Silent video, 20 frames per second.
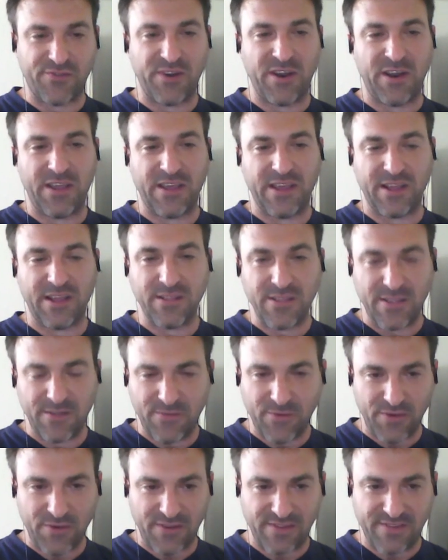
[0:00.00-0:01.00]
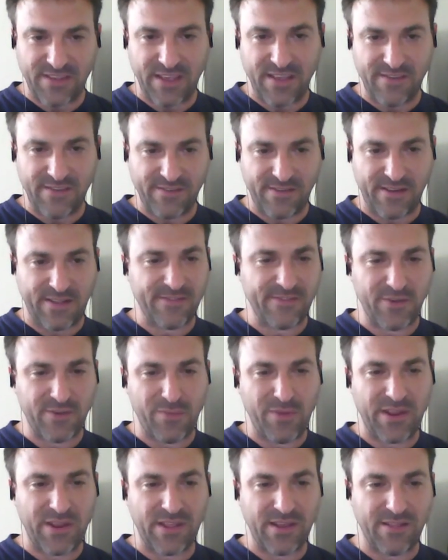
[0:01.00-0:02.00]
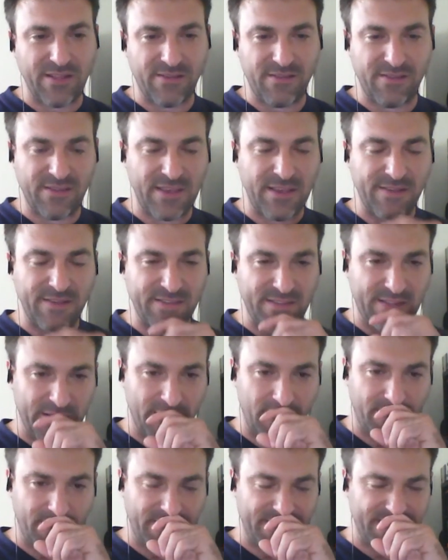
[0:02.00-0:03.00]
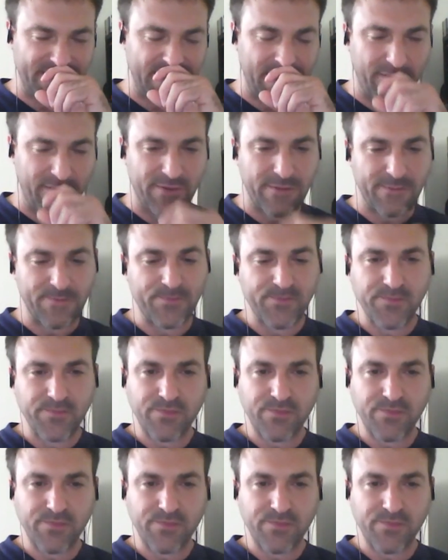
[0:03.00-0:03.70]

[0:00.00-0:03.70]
drilling and deforestation and so many other things in the Global South,